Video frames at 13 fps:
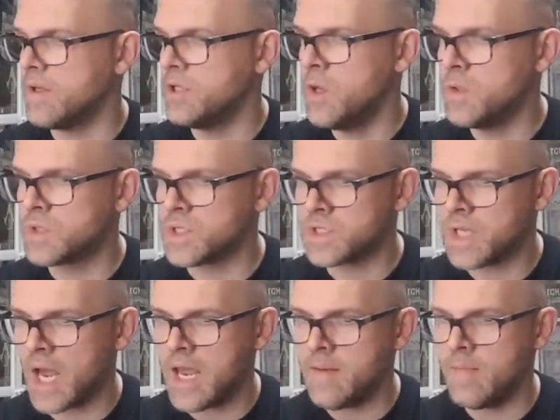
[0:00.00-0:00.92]
used the
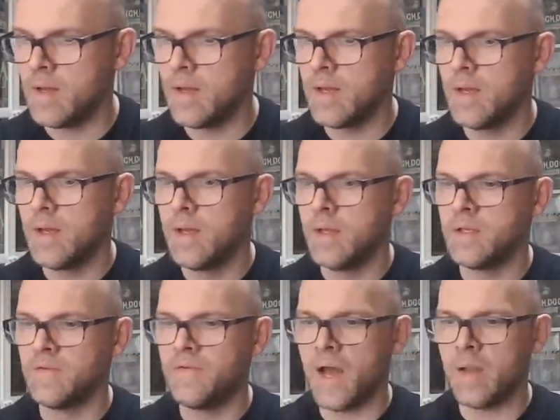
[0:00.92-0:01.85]
same
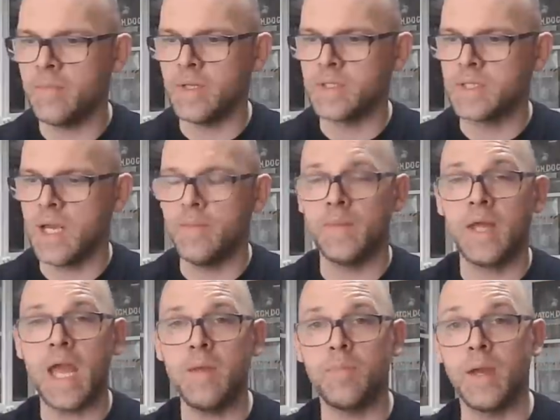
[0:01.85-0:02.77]
development team the
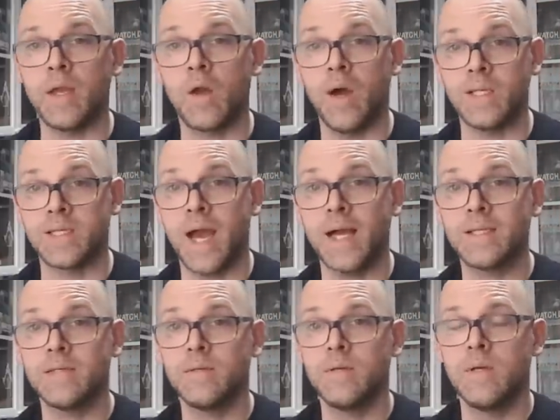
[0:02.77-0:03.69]
8-bit guys had,